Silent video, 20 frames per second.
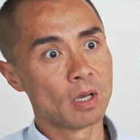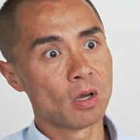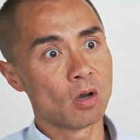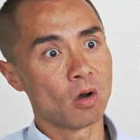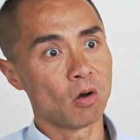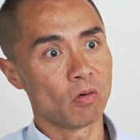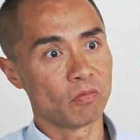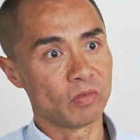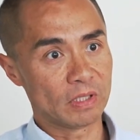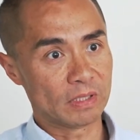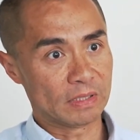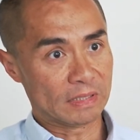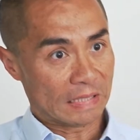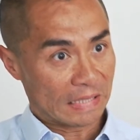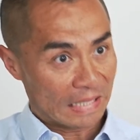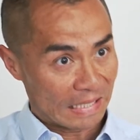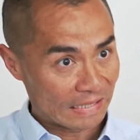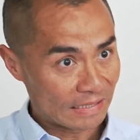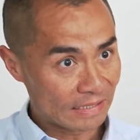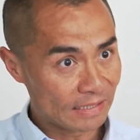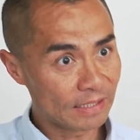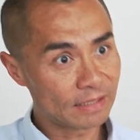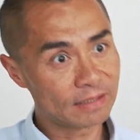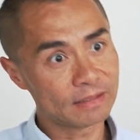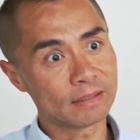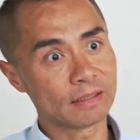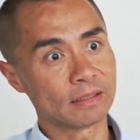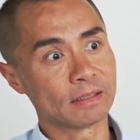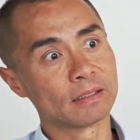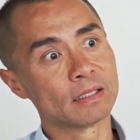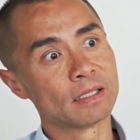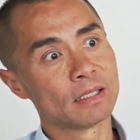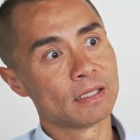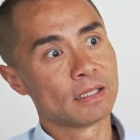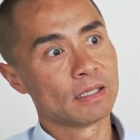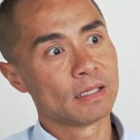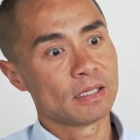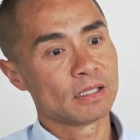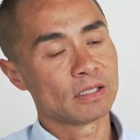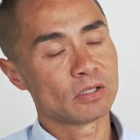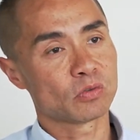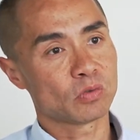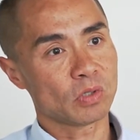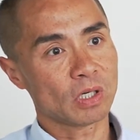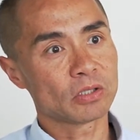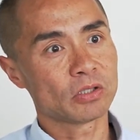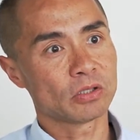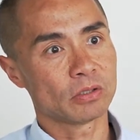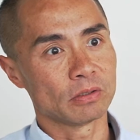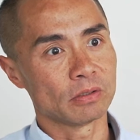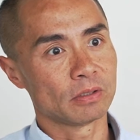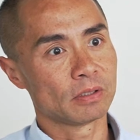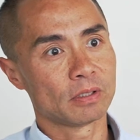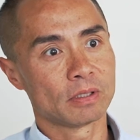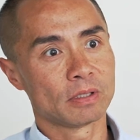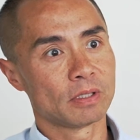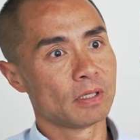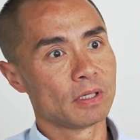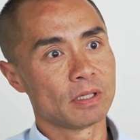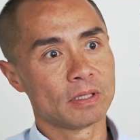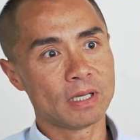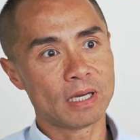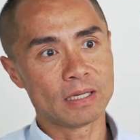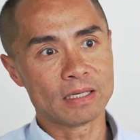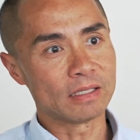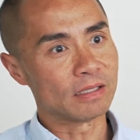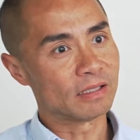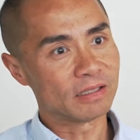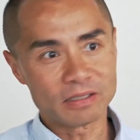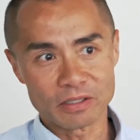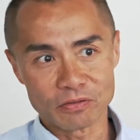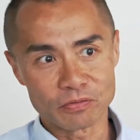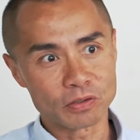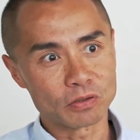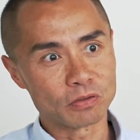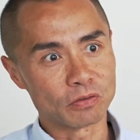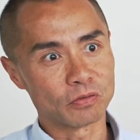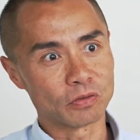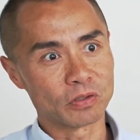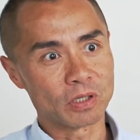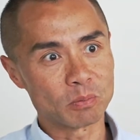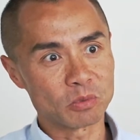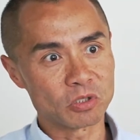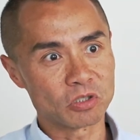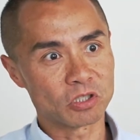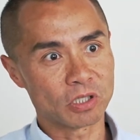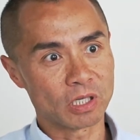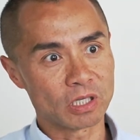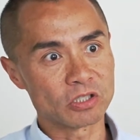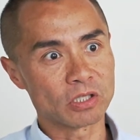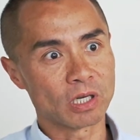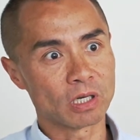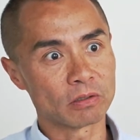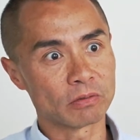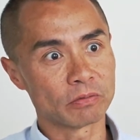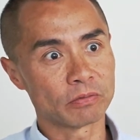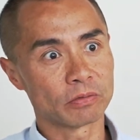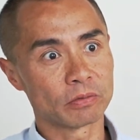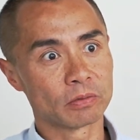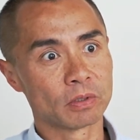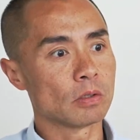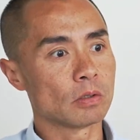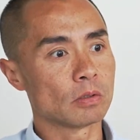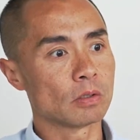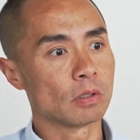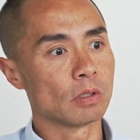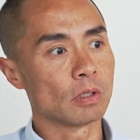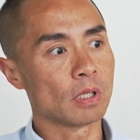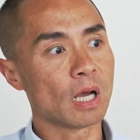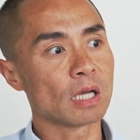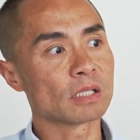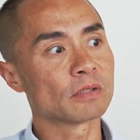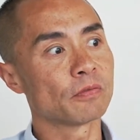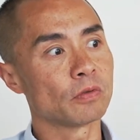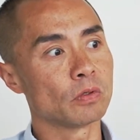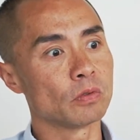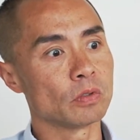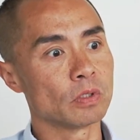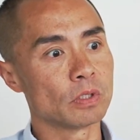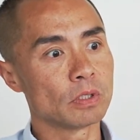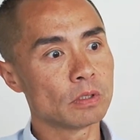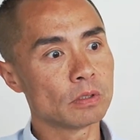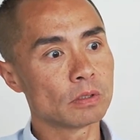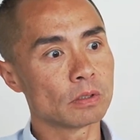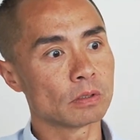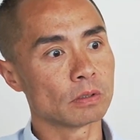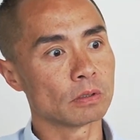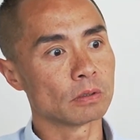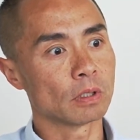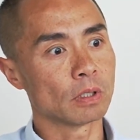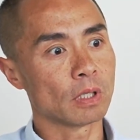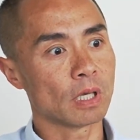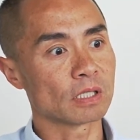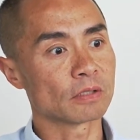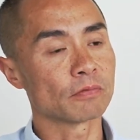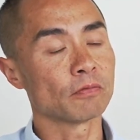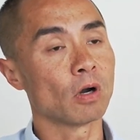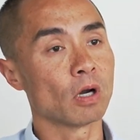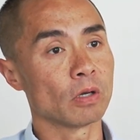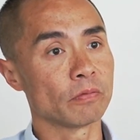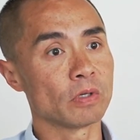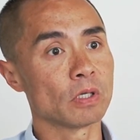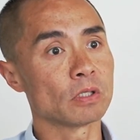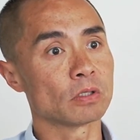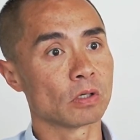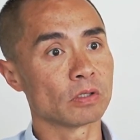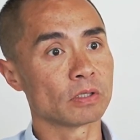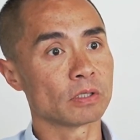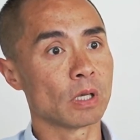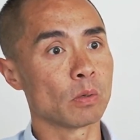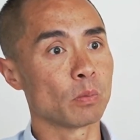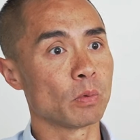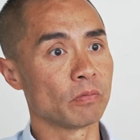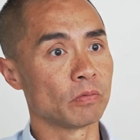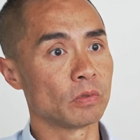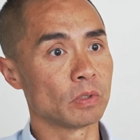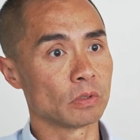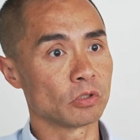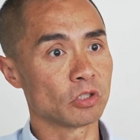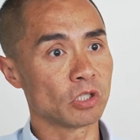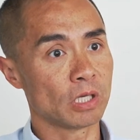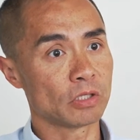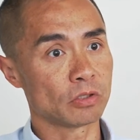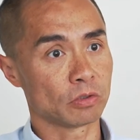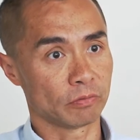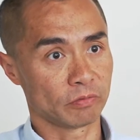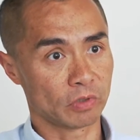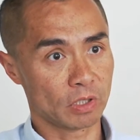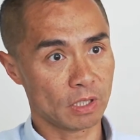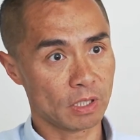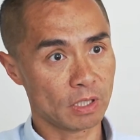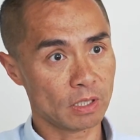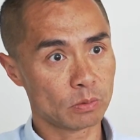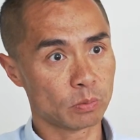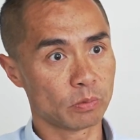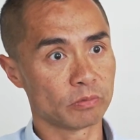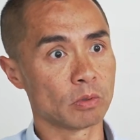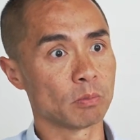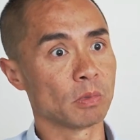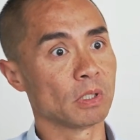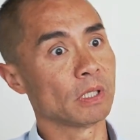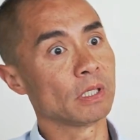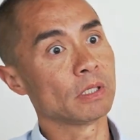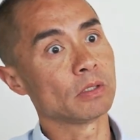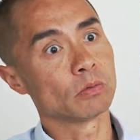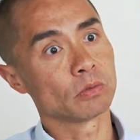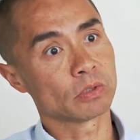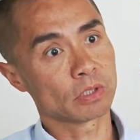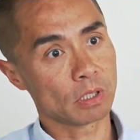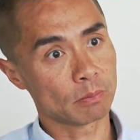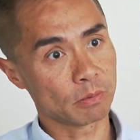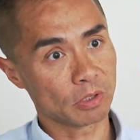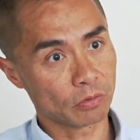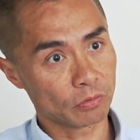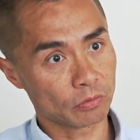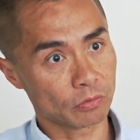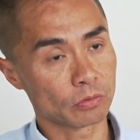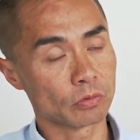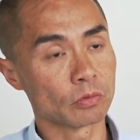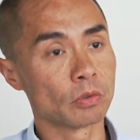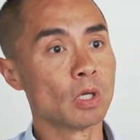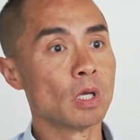of these existing structures that it's difficult for them to change out of. The last few years, in the last 5 years, I say, with the changing of guards, with the millennials coming through